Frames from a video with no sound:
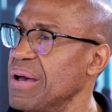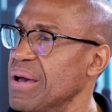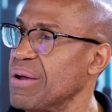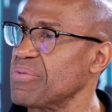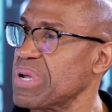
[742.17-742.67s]

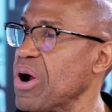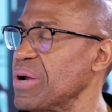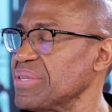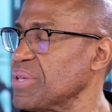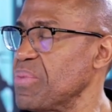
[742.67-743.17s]

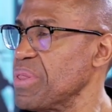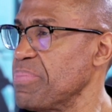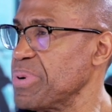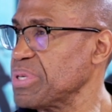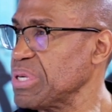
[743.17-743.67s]
Regardless of what the
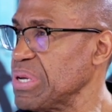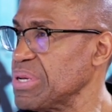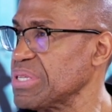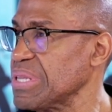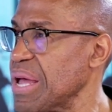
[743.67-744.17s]
person
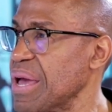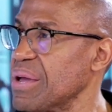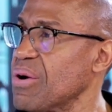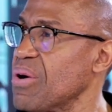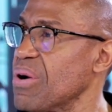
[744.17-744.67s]
looks
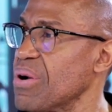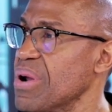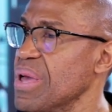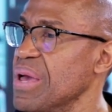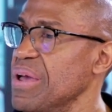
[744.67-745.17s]
like, or
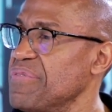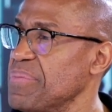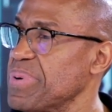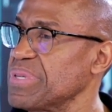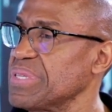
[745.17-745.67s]
if the
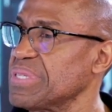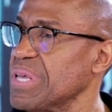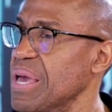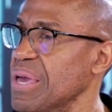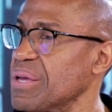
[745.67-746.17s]
person
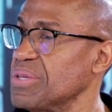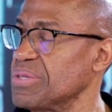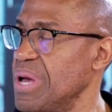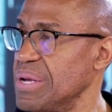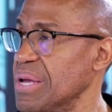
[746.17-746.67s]

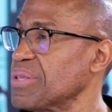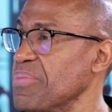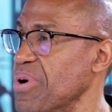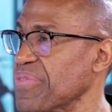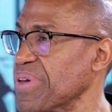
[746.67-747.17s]
because an
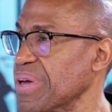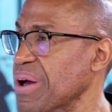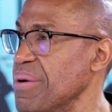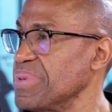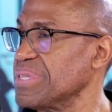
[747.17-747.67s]
ectomorph can
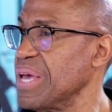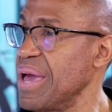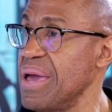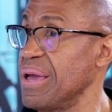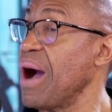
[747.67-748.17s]
come and say,
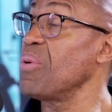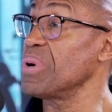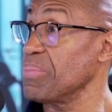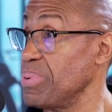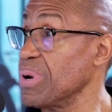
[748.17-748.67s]
hey, I
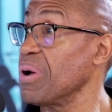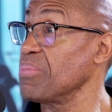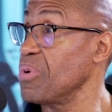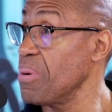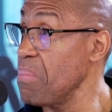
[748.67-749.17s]
want to put on
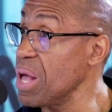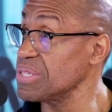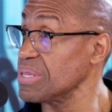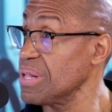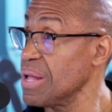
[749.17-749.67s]
more
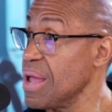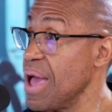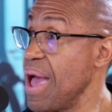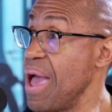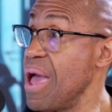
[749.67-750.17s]
muscle.
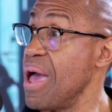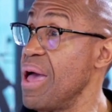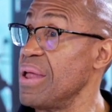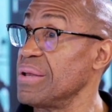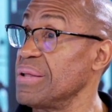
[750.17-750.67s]

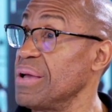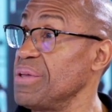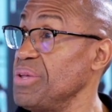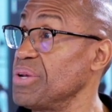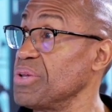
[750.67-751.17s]
And,
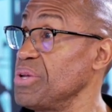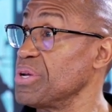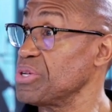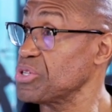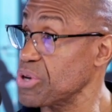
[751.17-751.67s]
you're
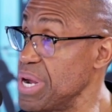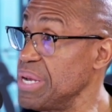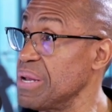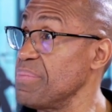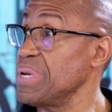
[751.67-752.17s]
going to
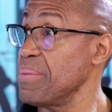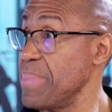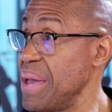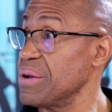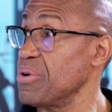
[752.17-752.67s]
train them in a
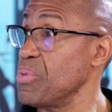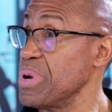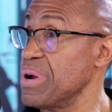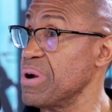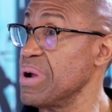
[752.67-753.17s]
manner
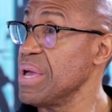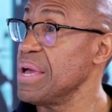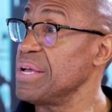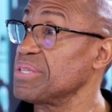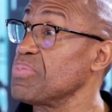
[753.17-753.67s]
where
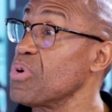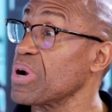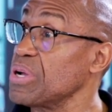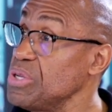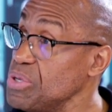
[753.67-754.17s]
it's more
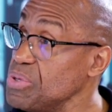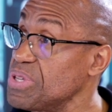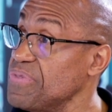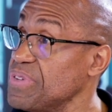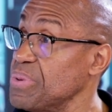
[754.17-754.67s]

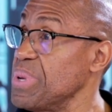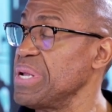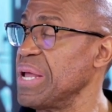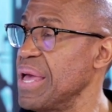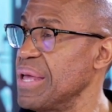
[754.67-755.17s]
conducive to
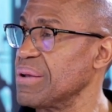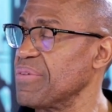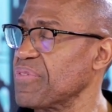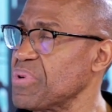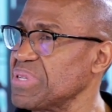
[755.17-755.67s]
it. And,
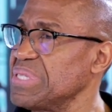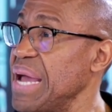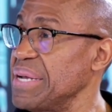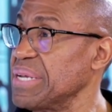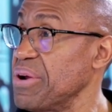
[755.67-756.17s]
of course,
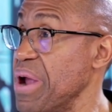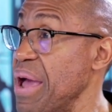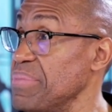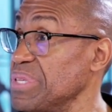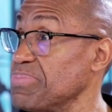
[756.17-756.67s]
dietary
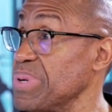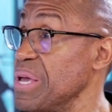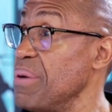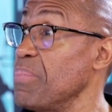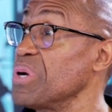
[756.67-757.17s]
habits
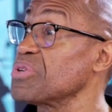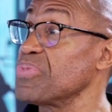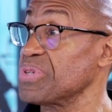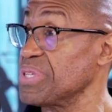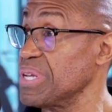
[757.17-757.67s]
play a much
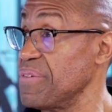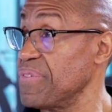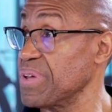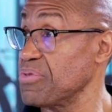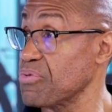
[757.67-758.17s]
more
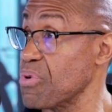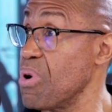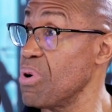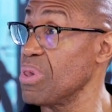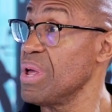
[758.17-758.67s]
significant
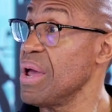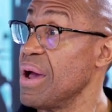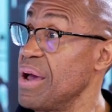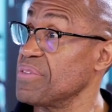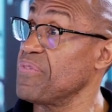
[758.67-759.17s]
role
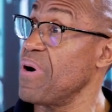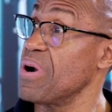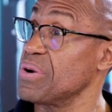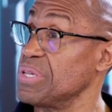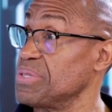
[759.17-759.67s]
as
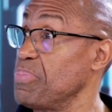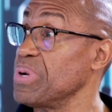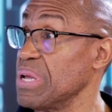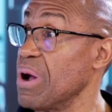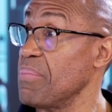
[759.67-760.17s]
far as
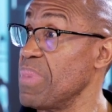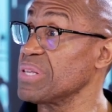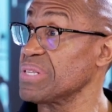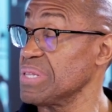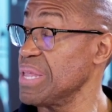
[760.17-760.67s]
putting on
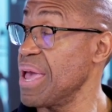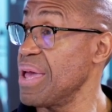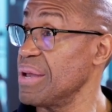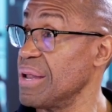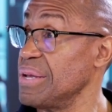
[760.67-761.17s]
muscle
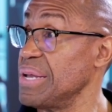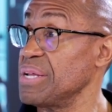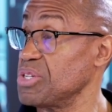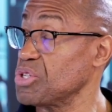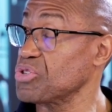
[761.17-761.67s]
than
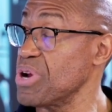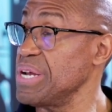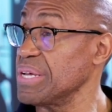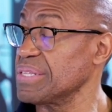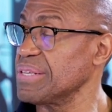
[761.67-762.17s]
just
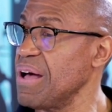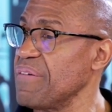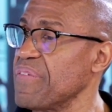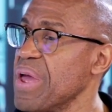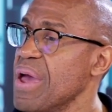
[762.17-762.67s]
training
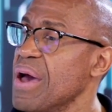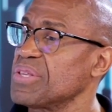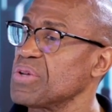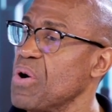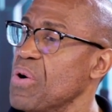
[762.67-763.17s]
itself.
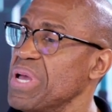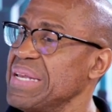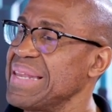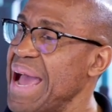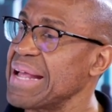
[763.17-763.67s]
So
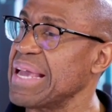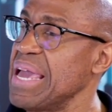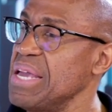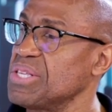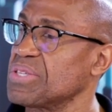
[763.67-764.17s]
in that
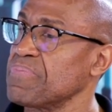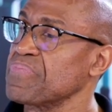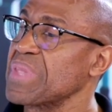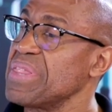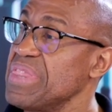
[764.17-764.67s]
case,
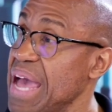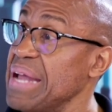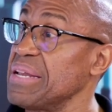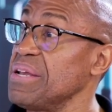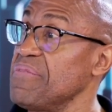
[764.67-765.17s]

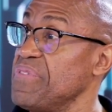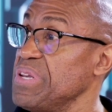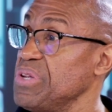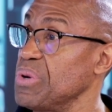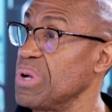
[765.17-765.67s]
that
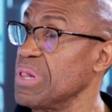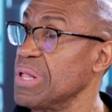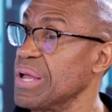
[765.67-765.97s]
individual,